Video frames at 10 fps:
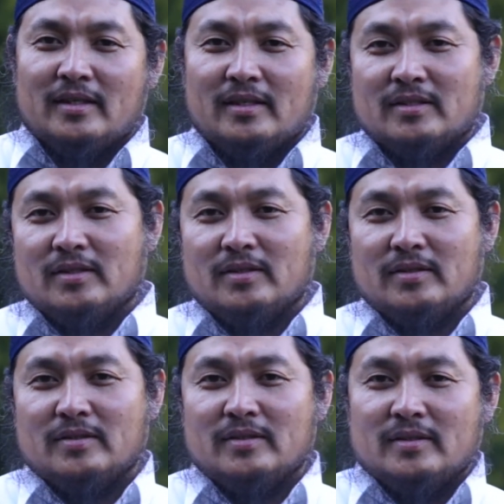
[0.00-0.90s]
And
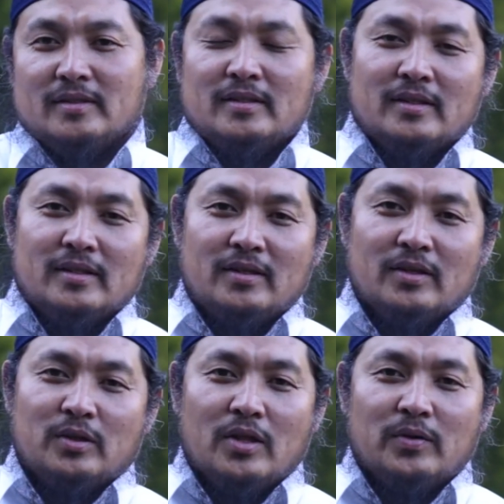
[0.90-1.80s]
so there are
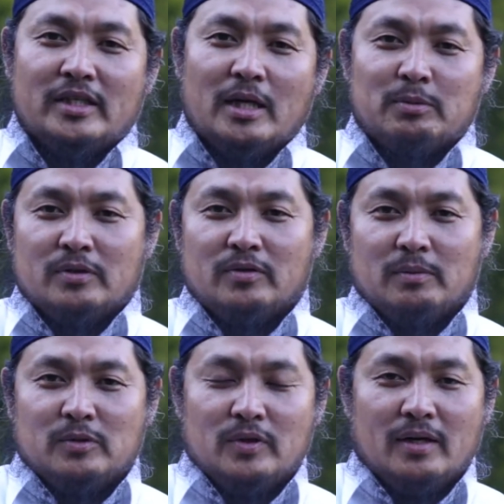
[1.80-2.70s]
three types of
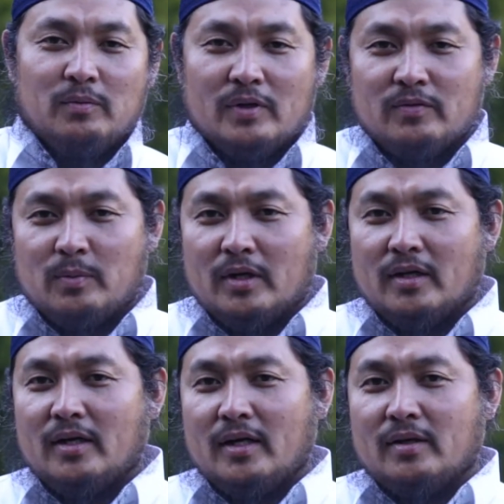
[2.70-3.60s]
dreams. You have one from
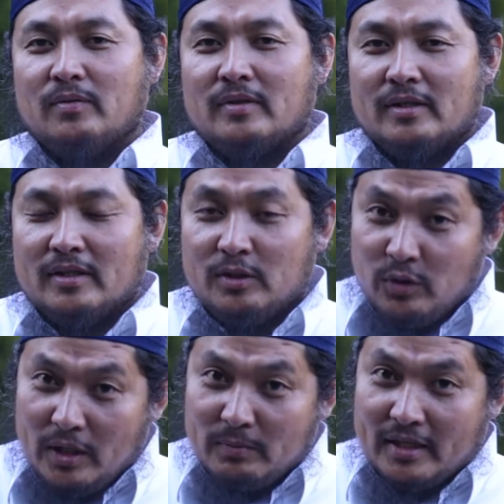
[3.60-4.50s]
Allah, and the
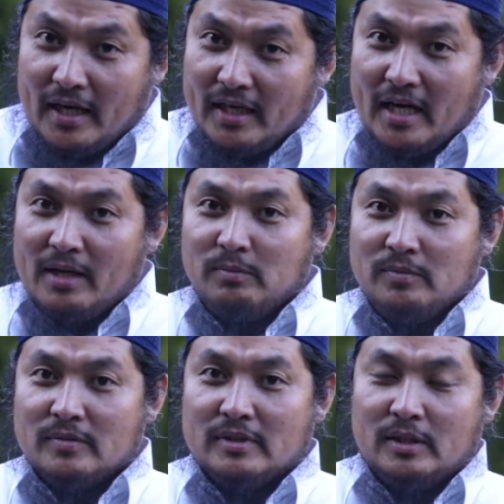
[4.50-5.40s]
dreams, the ahlam,
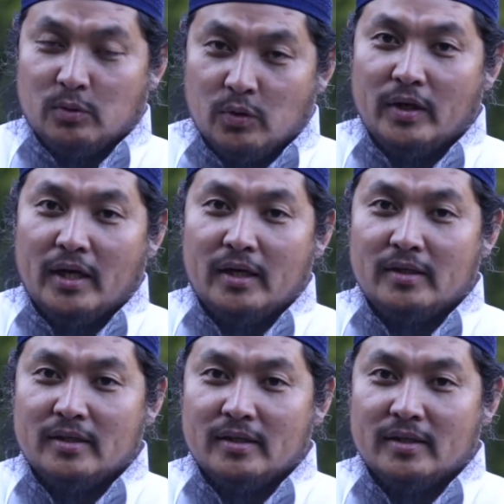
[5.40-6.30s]
the ru'ya,
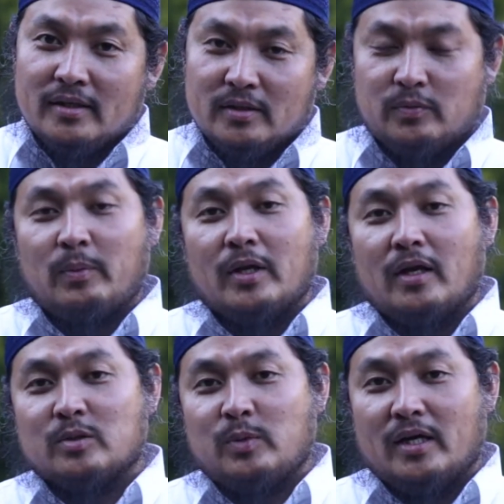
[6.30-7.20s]
is from
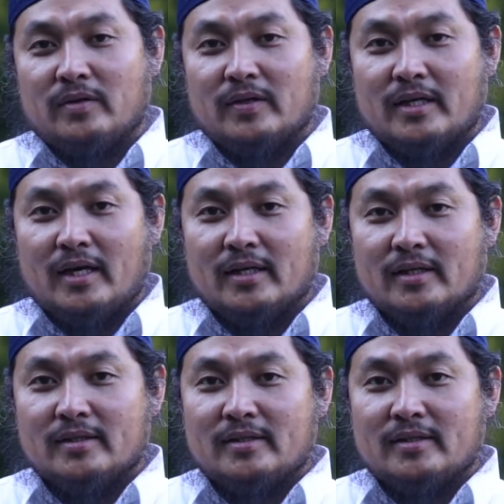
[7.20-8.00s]
Allah subhanahu wa ta'ala.